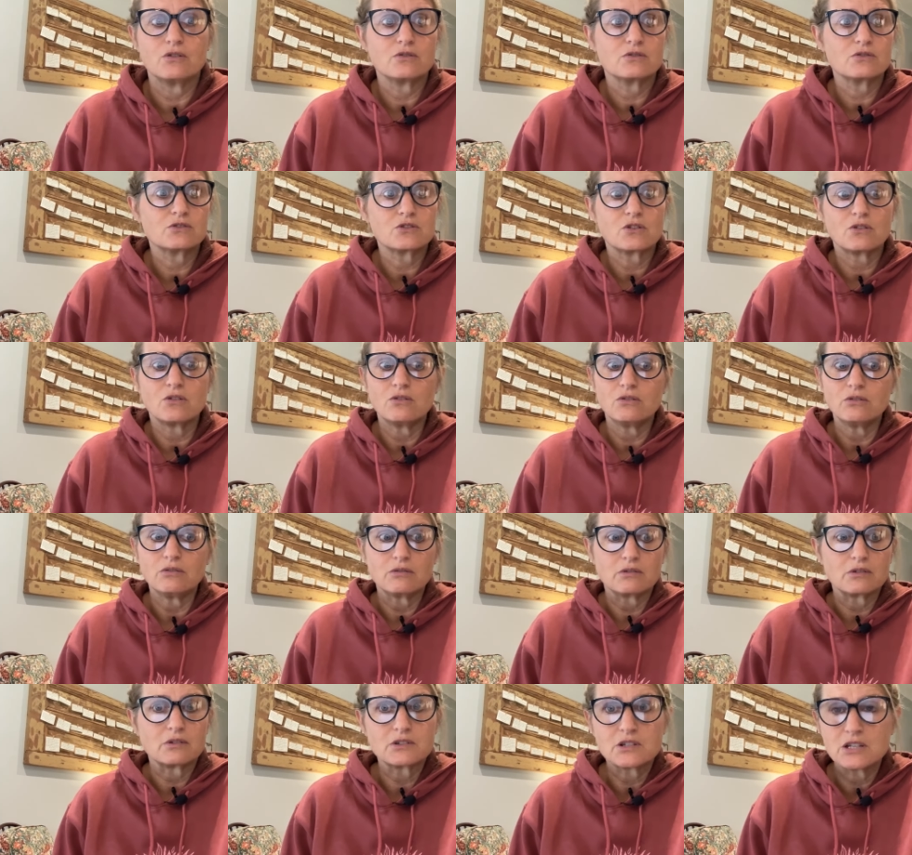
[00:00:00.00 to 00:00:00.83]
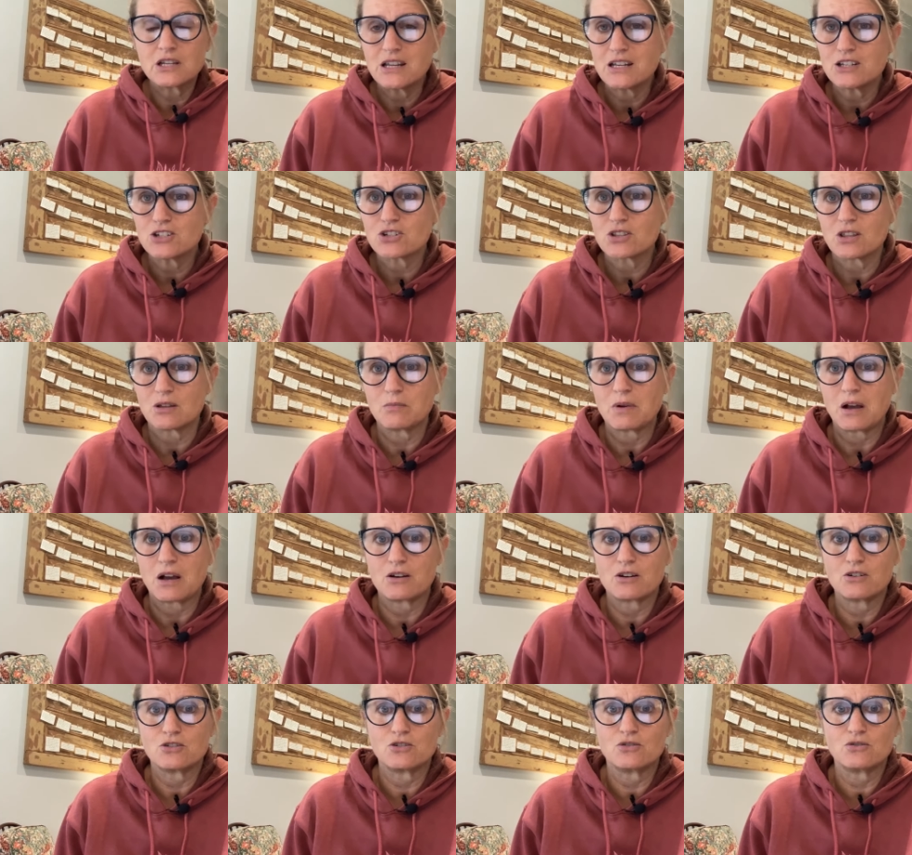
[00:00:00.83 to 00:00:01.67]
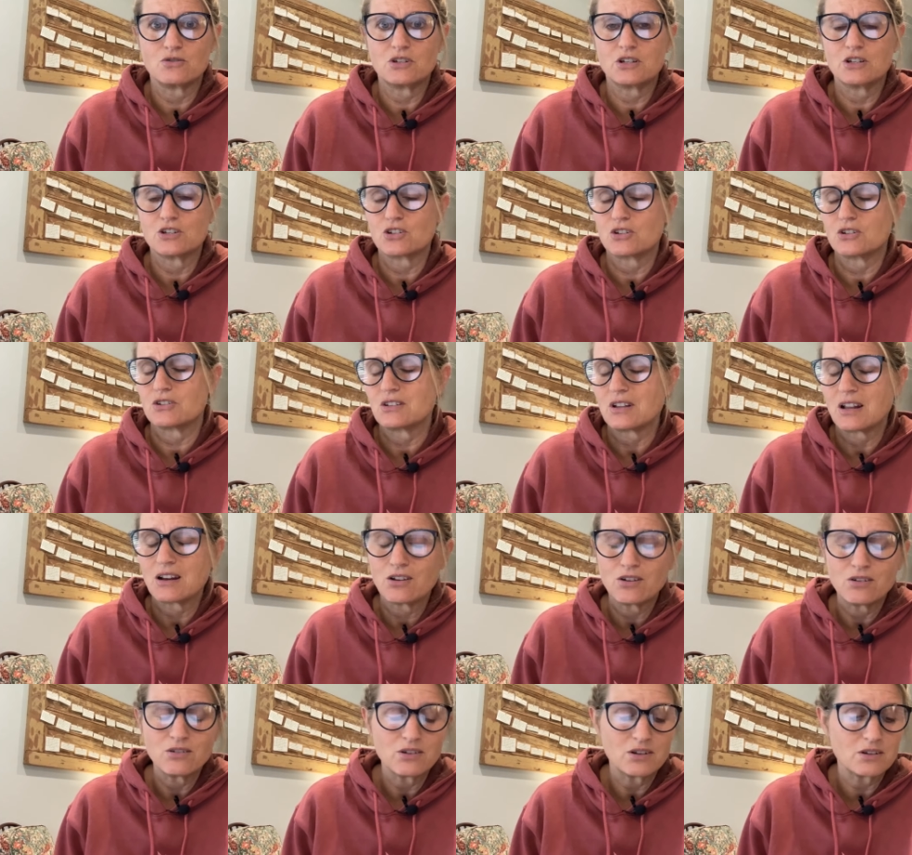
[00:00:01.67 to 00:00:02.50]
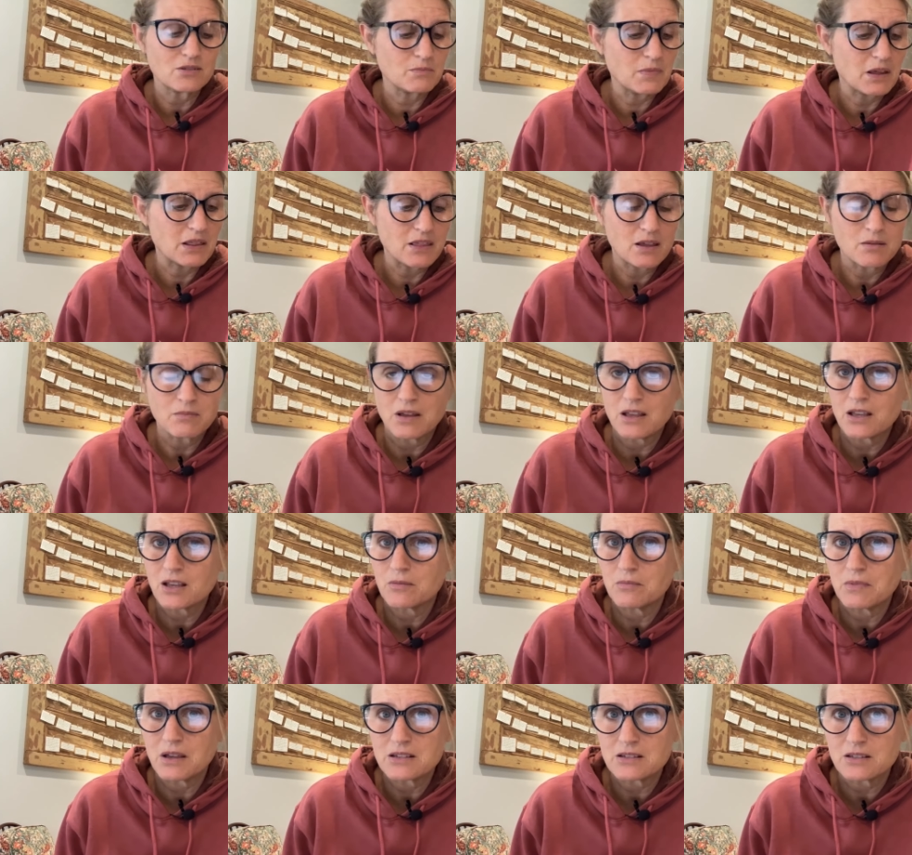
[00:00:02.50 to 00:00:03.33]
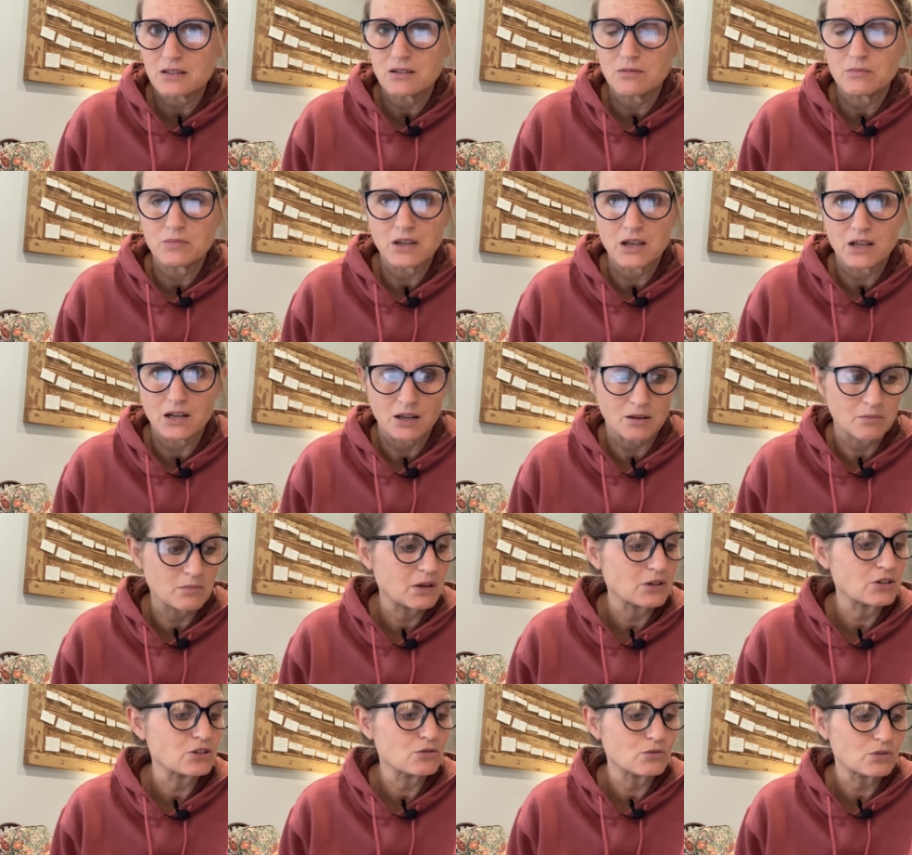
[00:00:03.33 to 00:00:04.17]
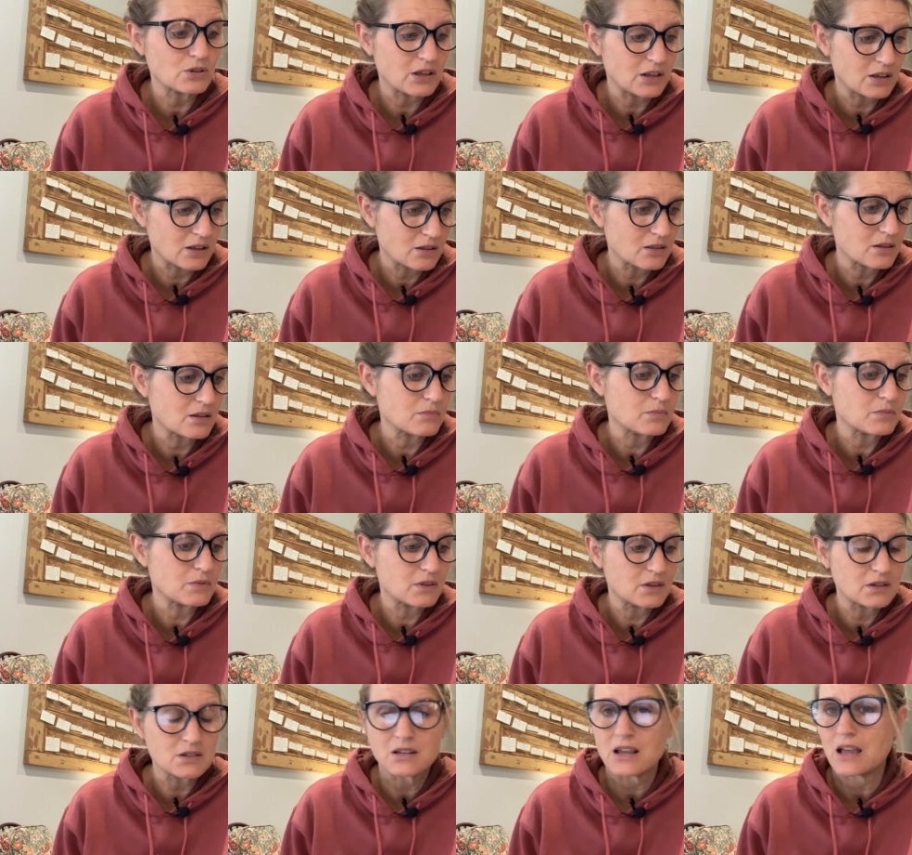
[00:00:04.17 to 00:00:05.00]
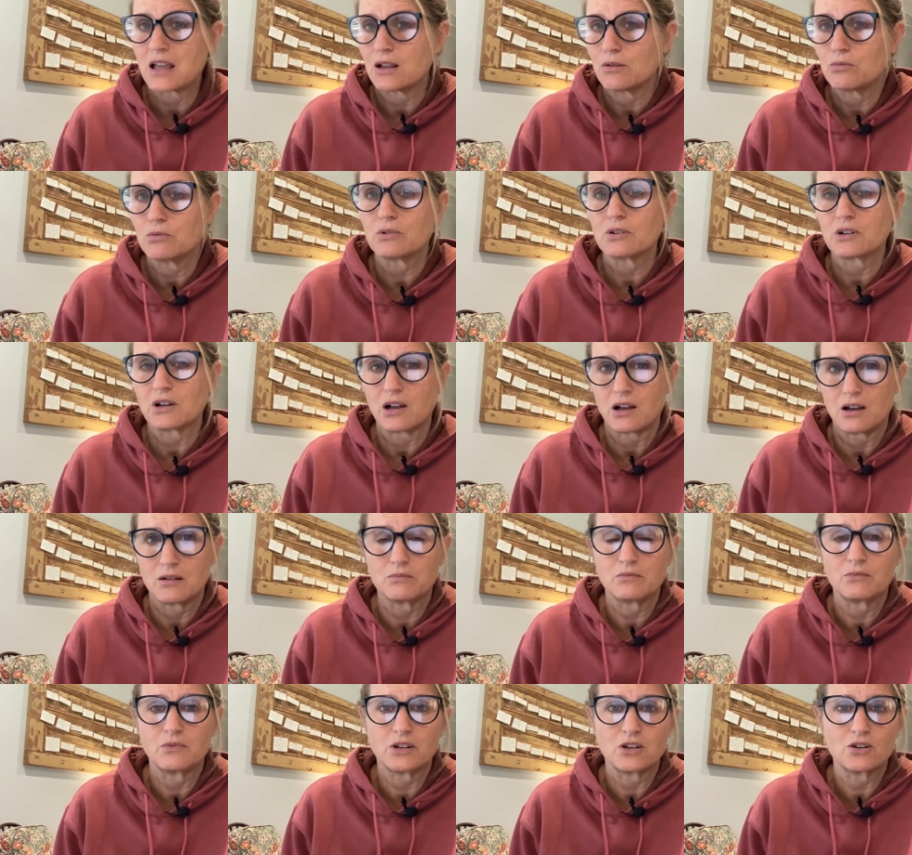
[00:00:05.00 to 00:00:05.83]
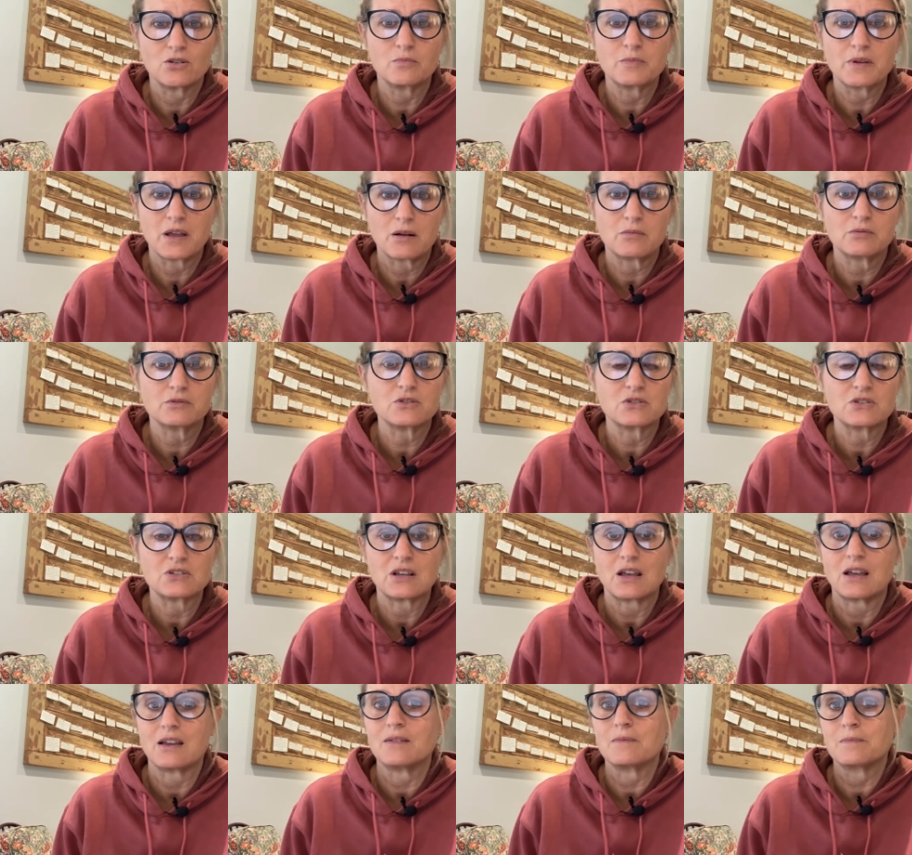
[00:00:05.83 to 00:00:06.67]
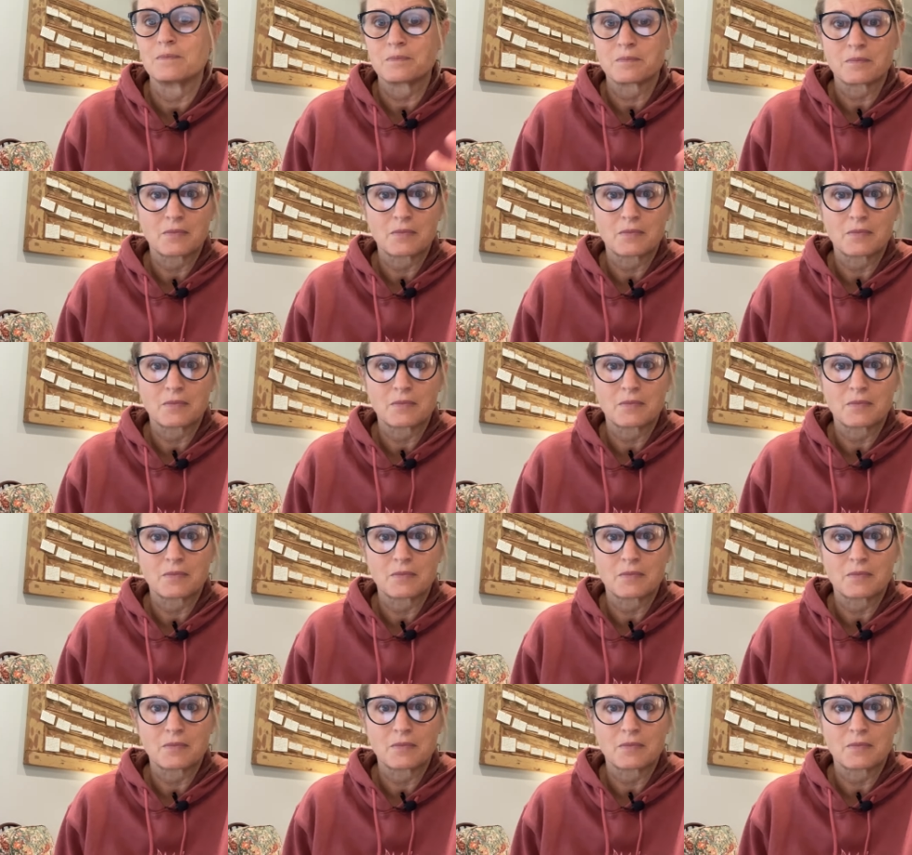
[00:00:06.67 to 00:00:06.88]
So teach them how to do dishes. I know they make a mess in the beginning, but the day will come when you'll be able to say,